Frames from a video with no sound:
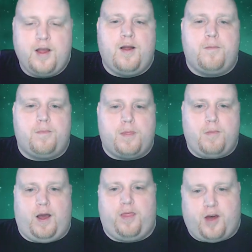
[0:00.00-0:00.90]

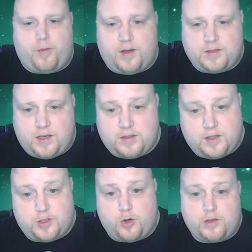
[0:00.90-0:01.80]
my thought process, the
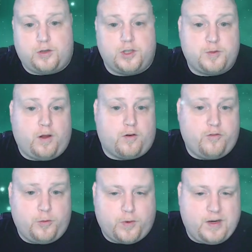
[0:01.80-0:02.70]
trucks are a smaller
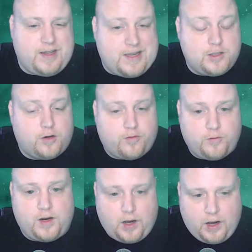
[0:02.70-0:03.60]
footprint, easier for me
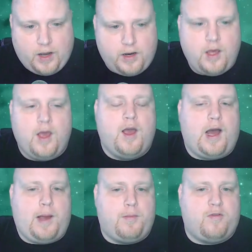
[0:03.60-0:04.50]
to hide.
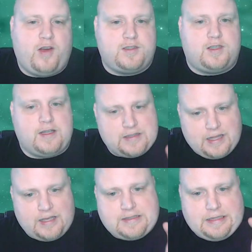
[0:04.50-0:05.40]
I'm investing
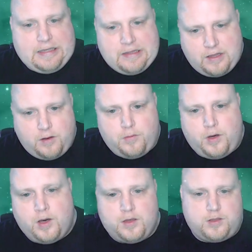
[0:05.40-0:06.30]
less in them,
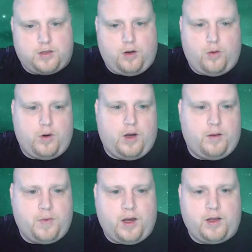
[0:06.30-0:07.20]
so I'm
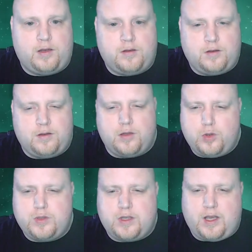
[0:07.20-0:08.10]
not
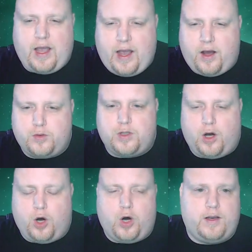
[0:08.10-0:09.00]
losing out
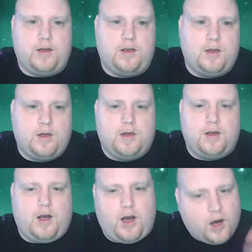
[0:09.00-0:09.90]
on
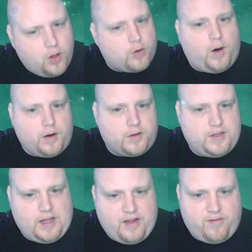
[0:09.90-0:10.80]
other models I
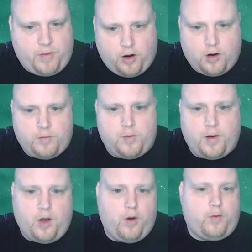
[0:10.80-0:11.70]
could have in my army by
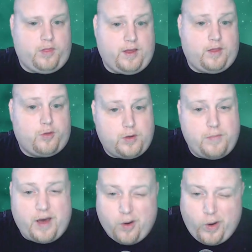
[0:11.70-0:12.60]
going with like 3
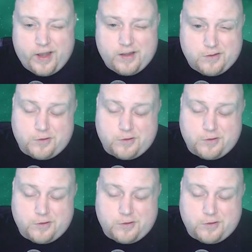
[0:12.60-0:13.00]
battle wagons.